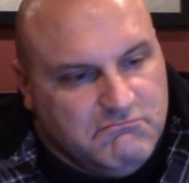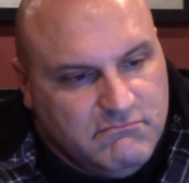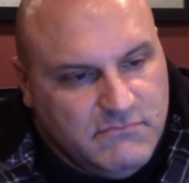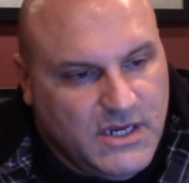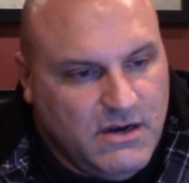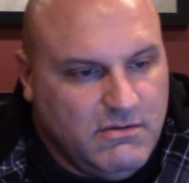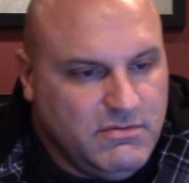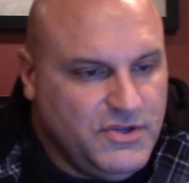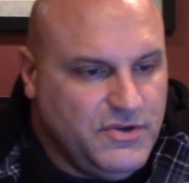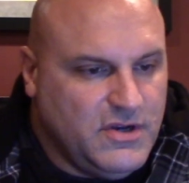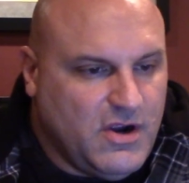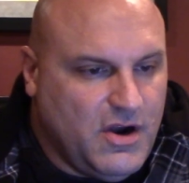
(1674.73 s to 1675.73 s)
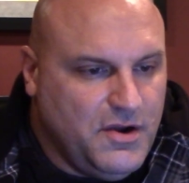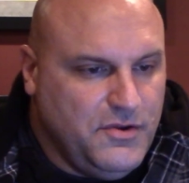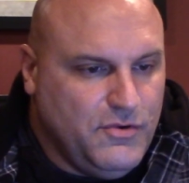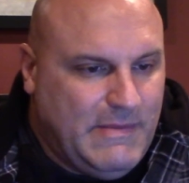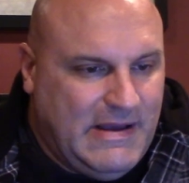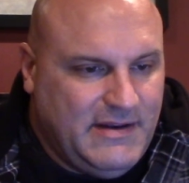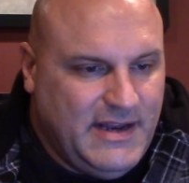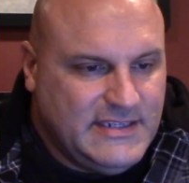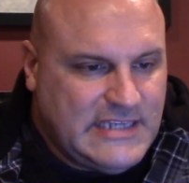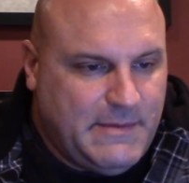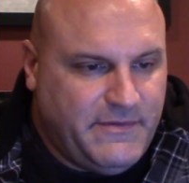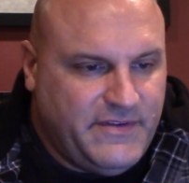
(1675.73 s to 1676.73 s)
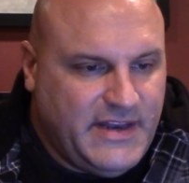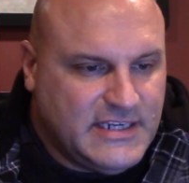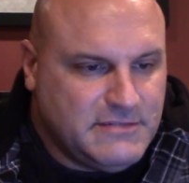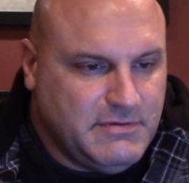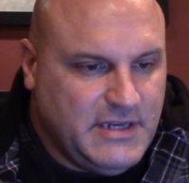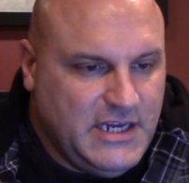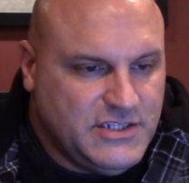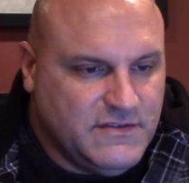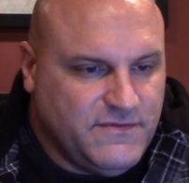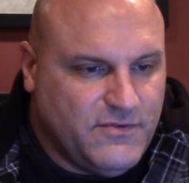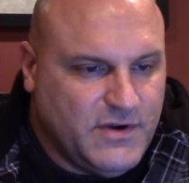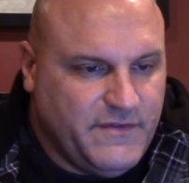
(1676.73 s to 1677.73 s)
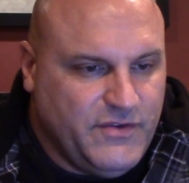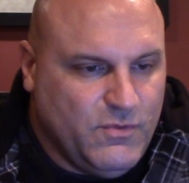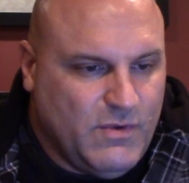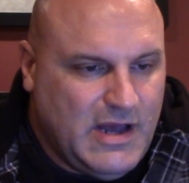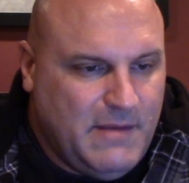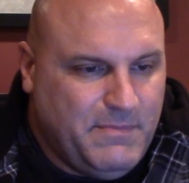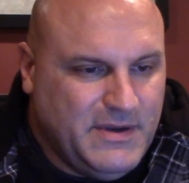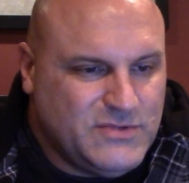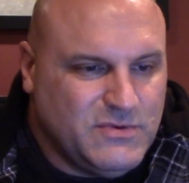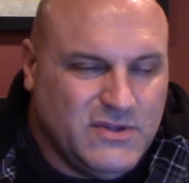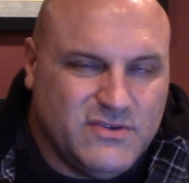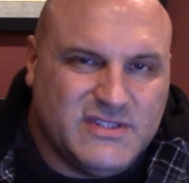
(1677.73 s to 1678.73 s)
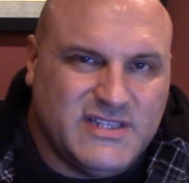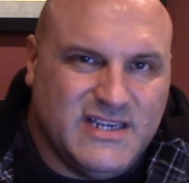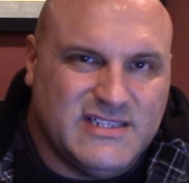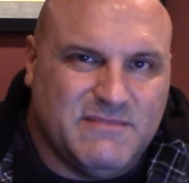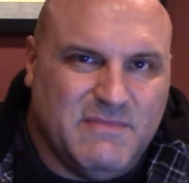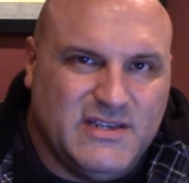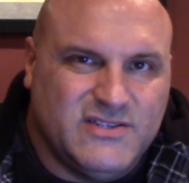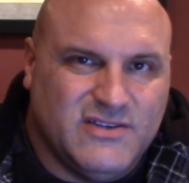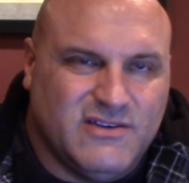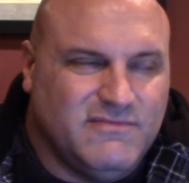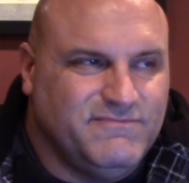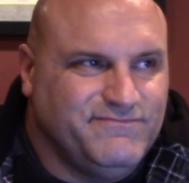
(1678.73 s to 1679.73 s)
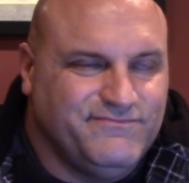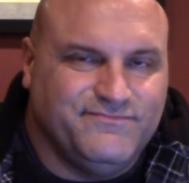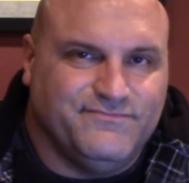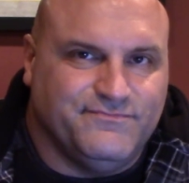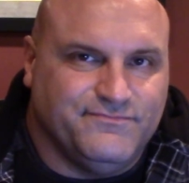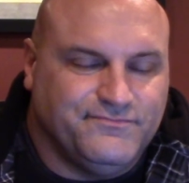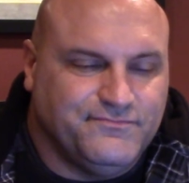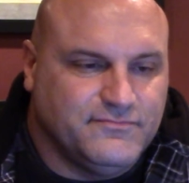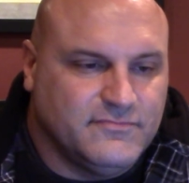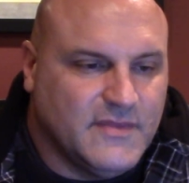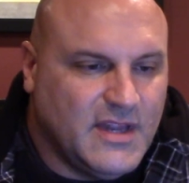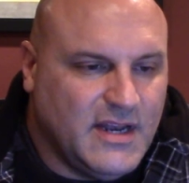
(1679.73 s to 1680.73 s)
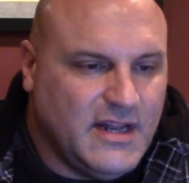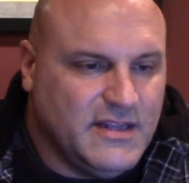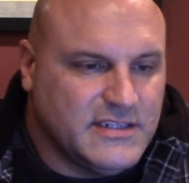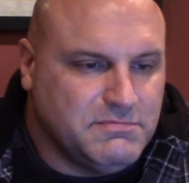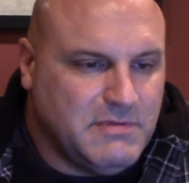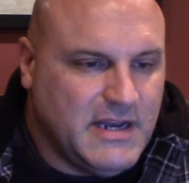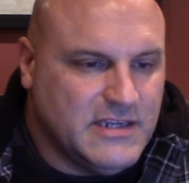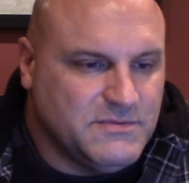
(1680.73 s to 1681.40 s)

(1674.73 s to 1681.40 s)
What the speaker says: you could argue about any type of an explanation for it if you want, but it's one of those things that makes you go, and I'll explain as